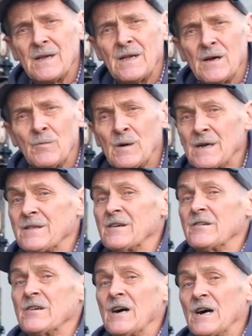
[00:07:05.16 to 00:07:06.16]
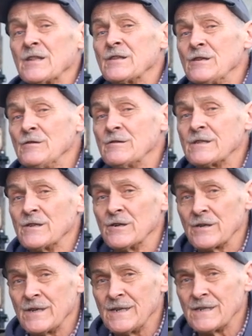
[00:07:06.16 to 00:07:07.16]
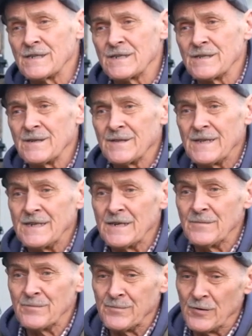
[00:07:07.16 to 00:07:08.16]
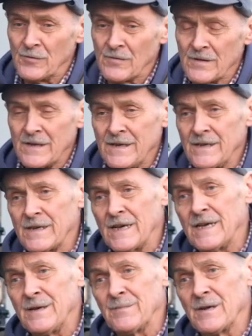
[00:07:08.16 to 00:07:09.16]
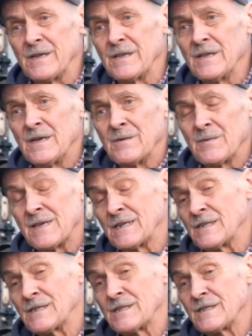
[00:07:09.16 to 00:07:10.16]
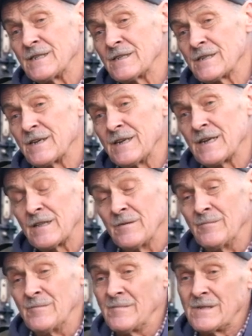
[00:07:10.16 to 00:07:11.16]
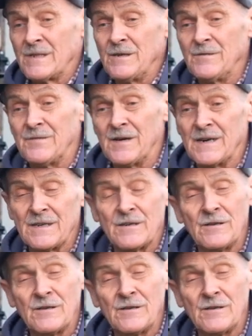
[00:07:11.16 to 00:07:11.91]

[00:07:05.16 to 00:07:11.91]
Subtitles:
Where there are unused circuits, they didn't pull the cabling, but they just disconnect them. So you find